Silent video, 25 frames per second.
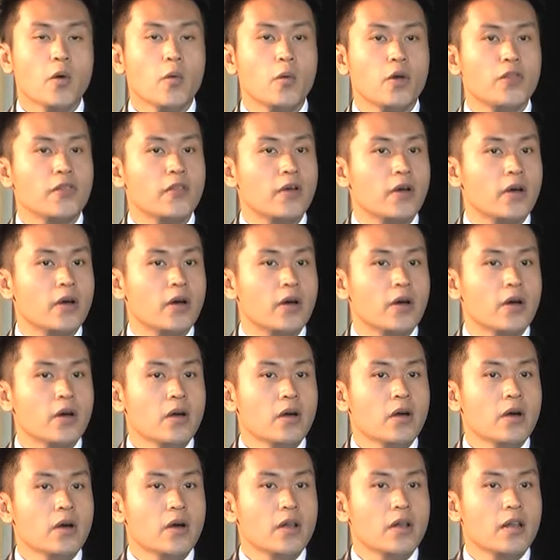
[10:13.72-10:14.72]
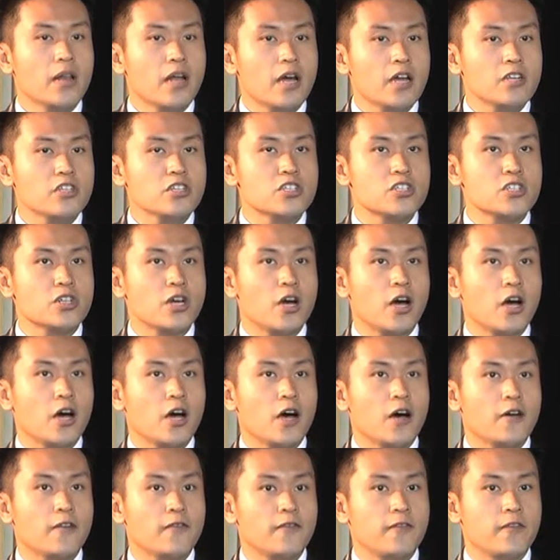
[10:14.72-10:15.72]
With the launch
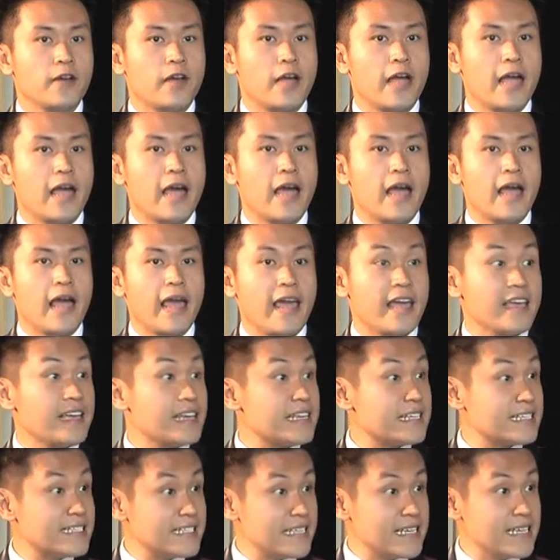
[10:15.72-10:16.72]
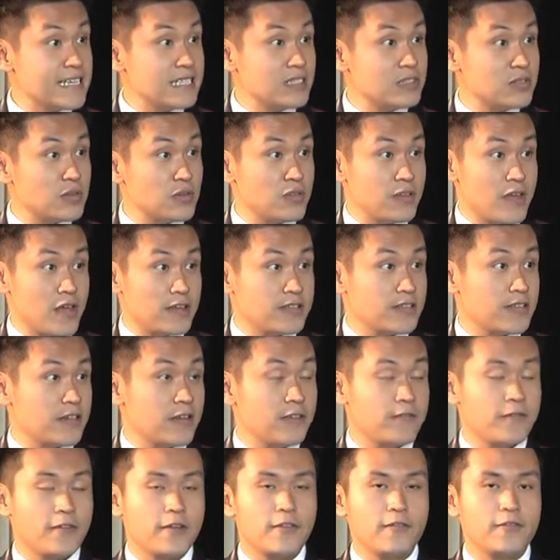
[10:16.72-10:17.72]
of AEC
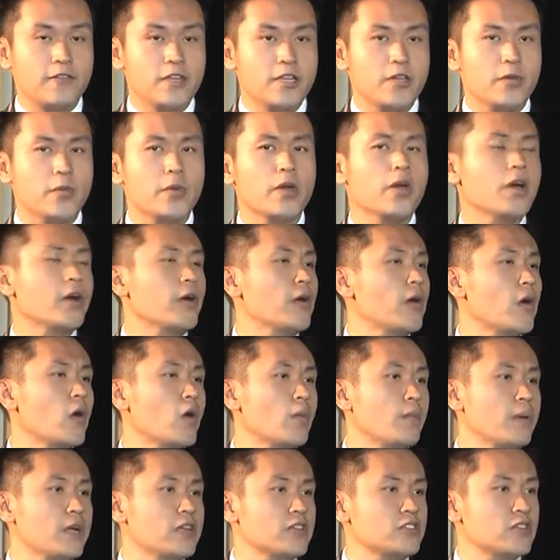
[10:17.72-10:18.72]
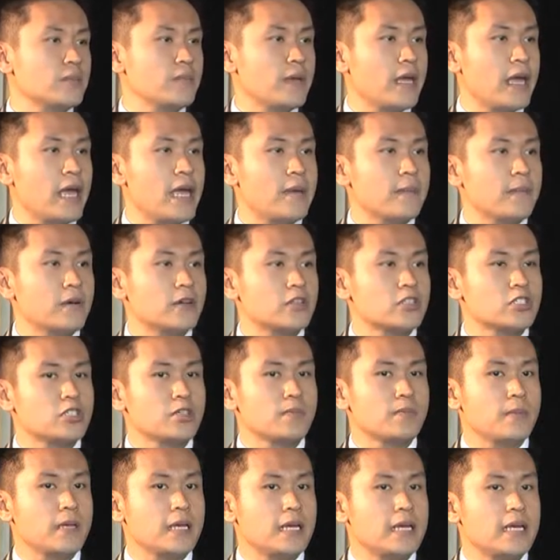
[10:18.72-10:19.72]
2015, mm-hmm. we yeah. are hoping to be able to
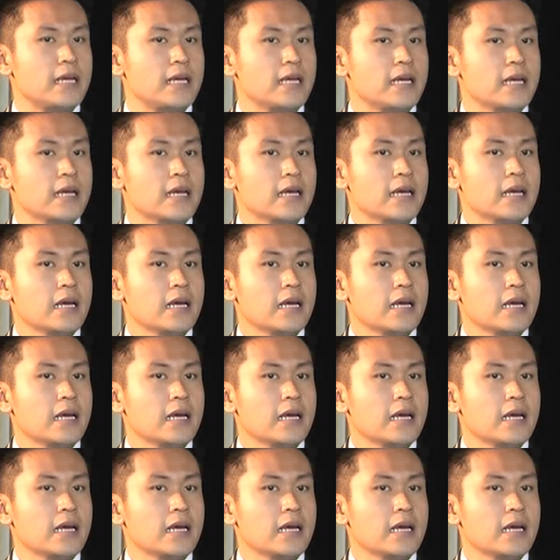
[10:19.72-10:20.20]
be